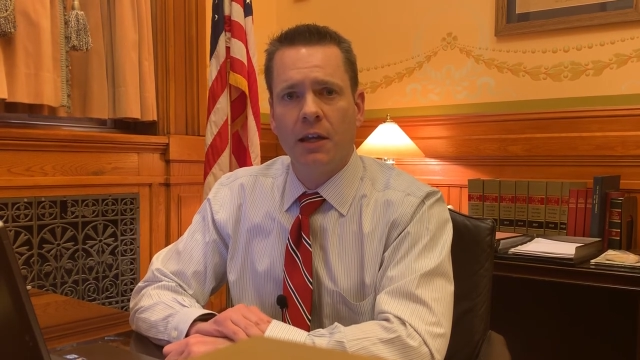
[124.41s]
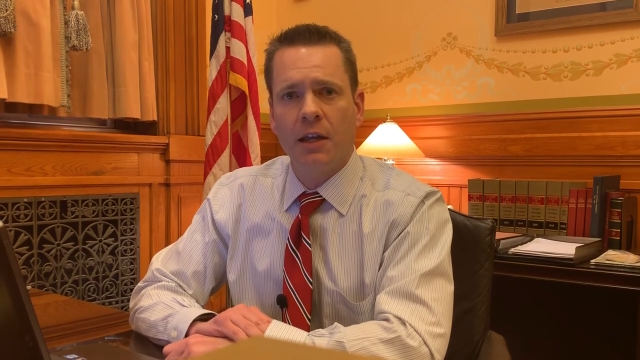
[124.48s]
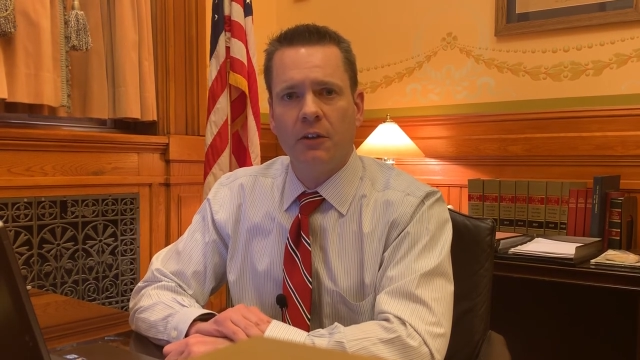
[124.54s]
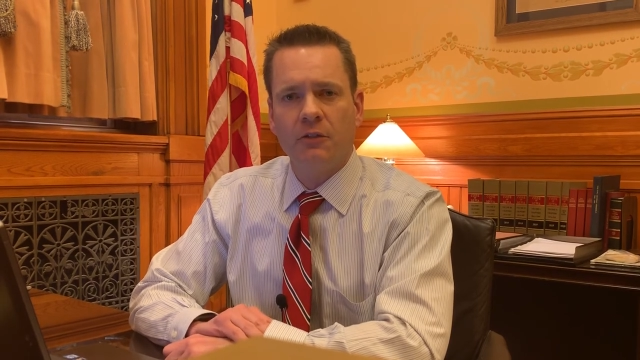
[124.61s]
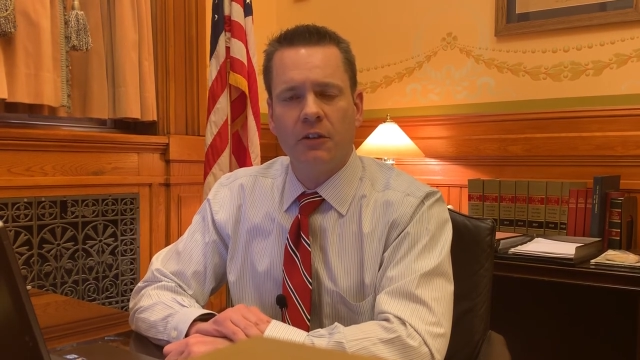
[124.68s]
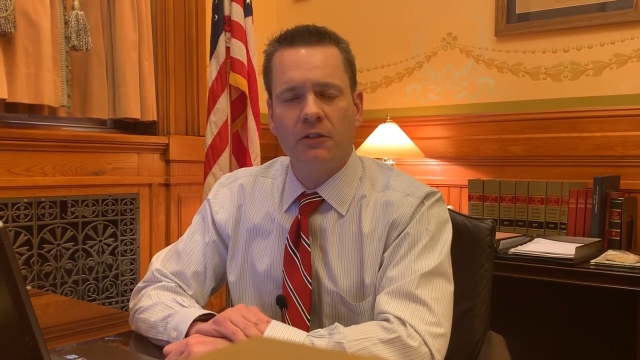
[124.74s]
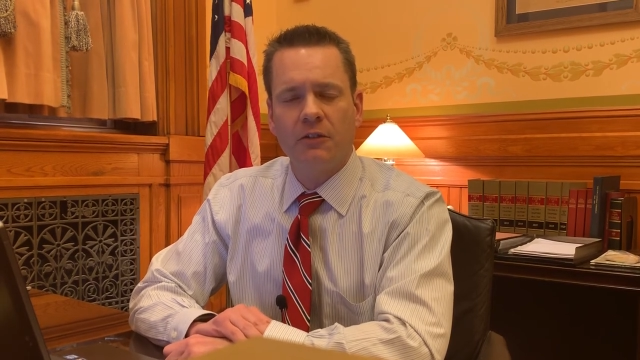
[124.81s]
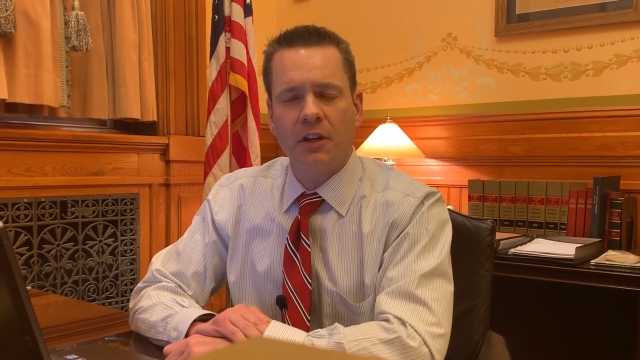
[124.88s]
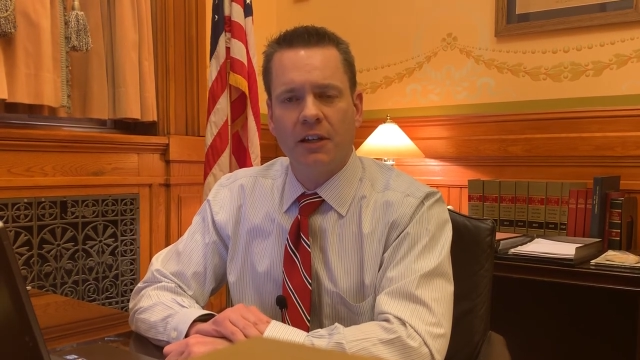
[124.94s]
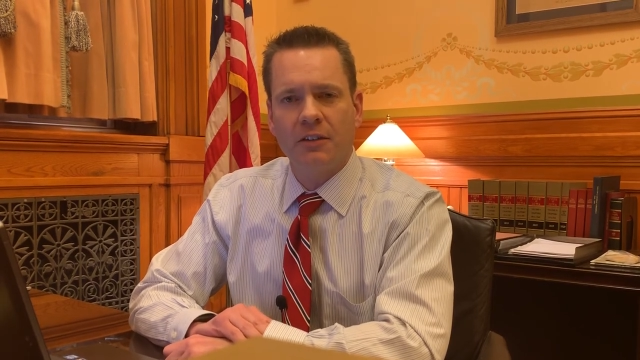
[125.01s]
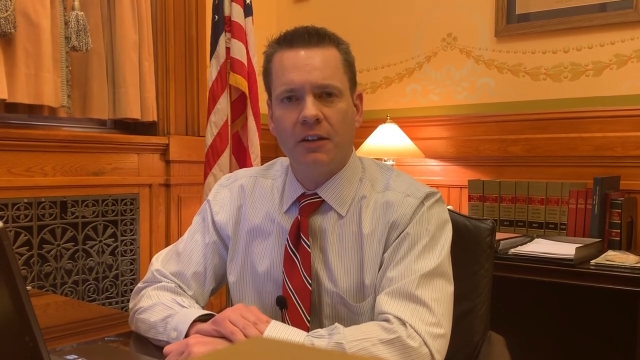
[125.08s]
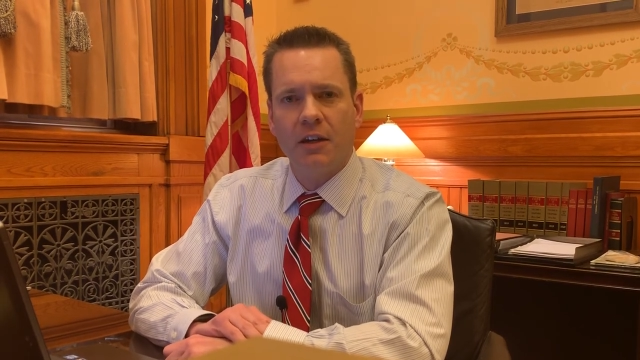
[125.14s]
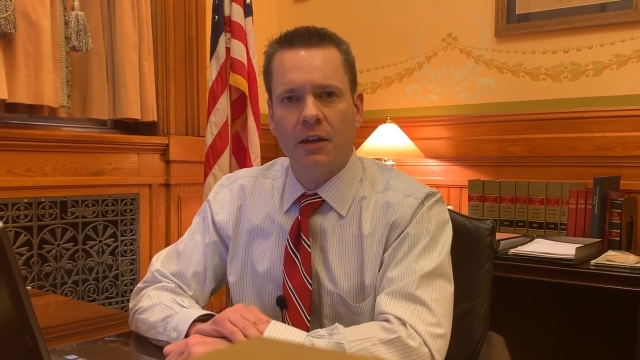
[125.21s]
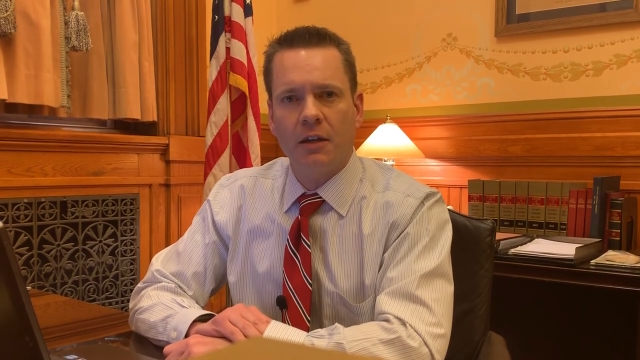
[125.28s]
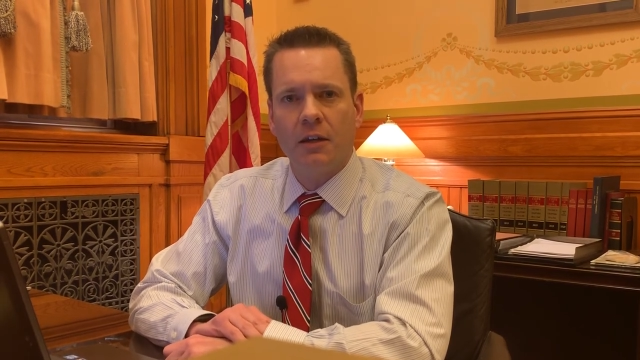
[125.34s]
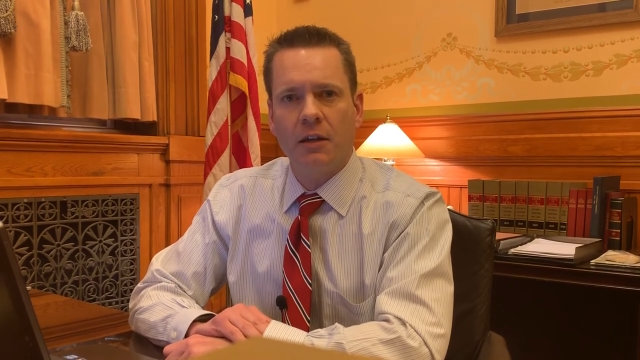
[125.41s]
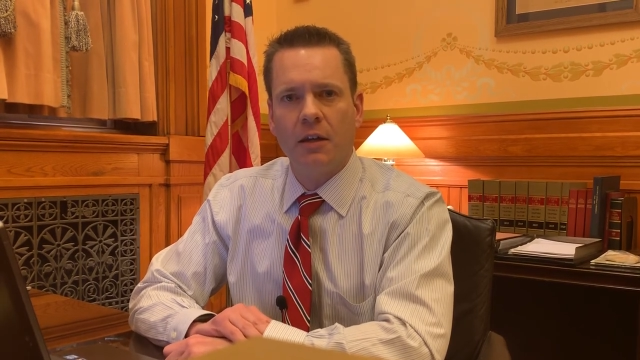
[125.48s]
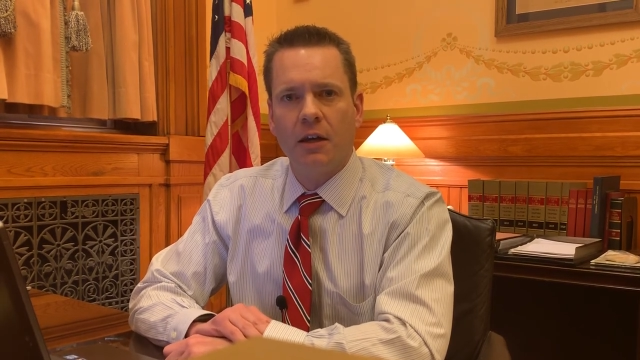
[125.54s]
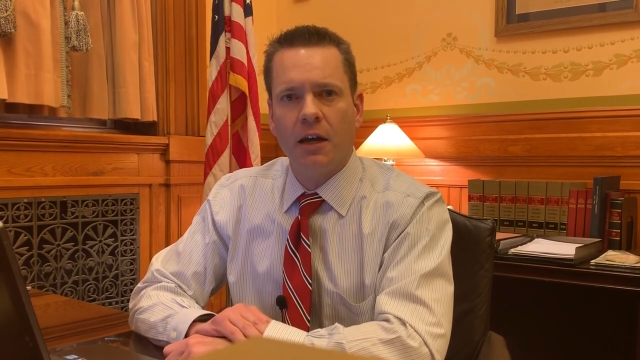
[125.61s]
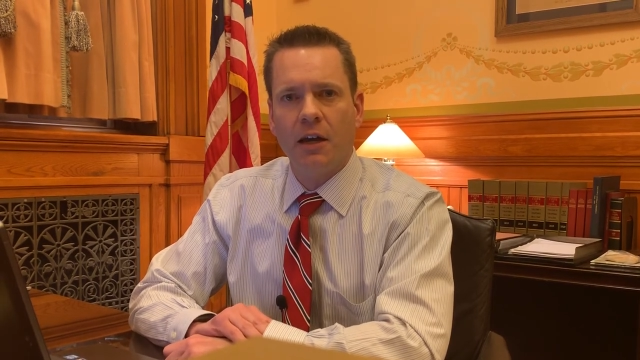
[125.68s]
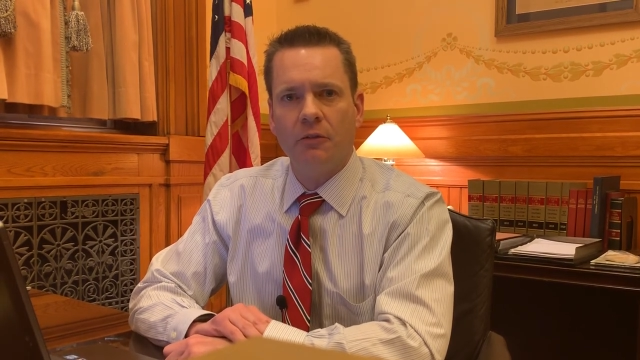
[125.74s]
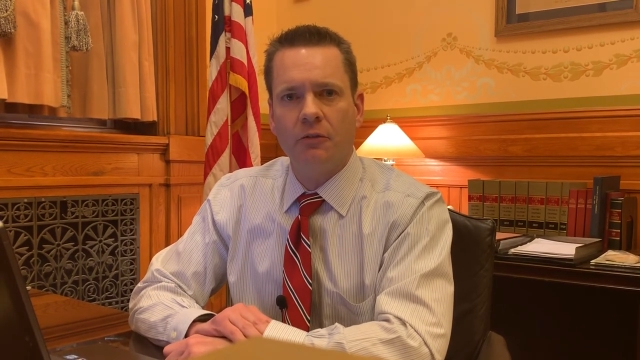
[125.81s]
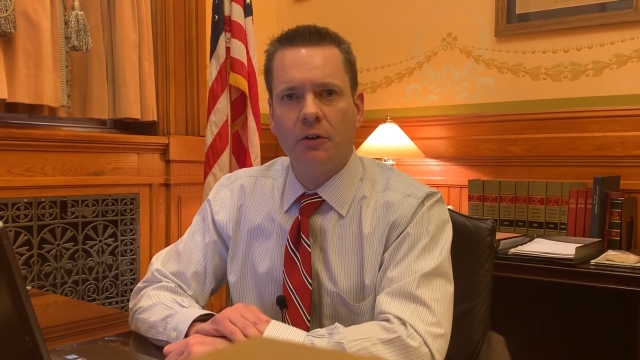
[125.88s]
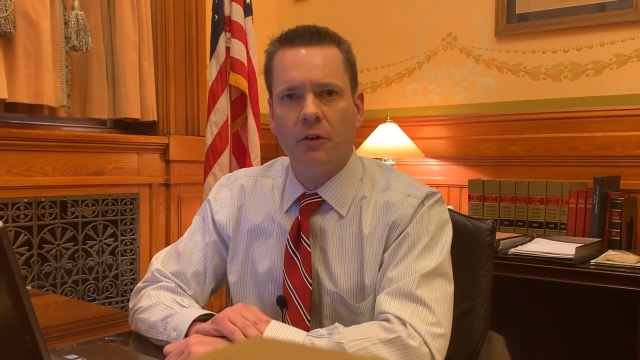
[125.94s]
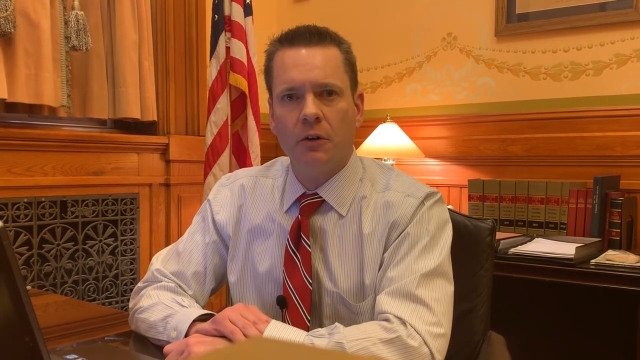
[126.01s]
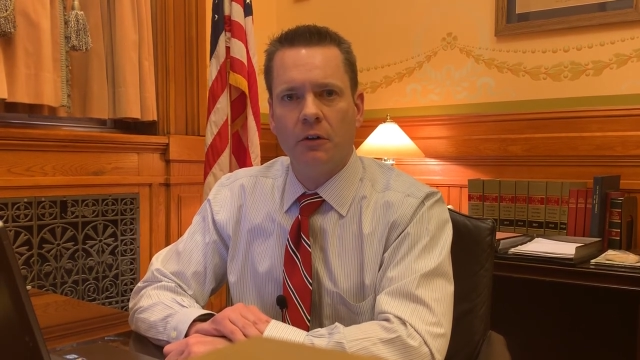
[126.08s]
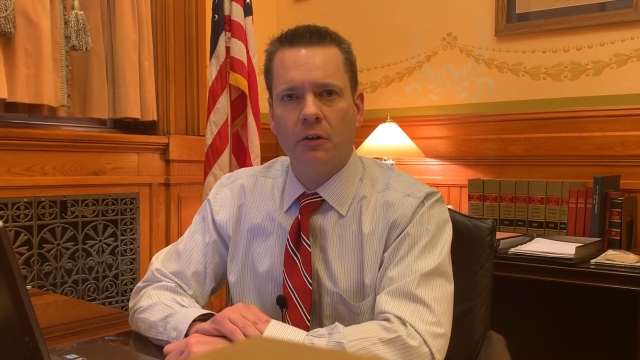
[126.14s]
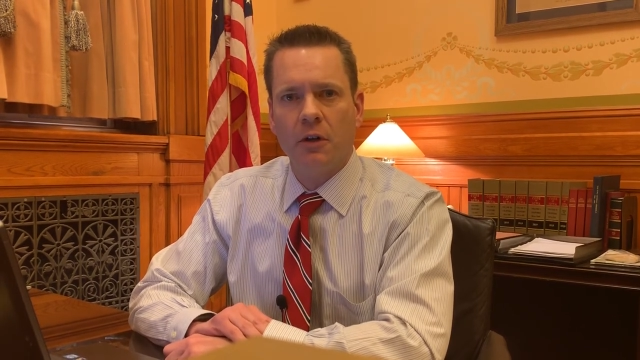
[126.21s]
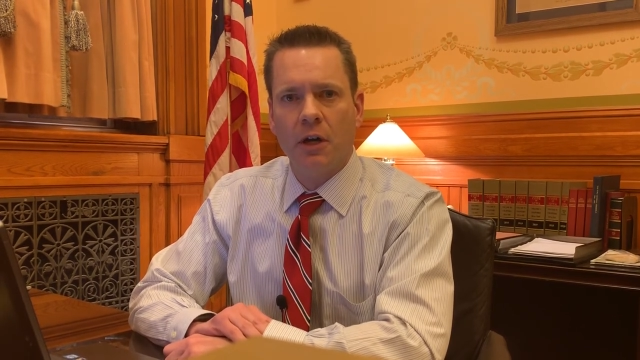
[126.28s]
And since I did, I've heard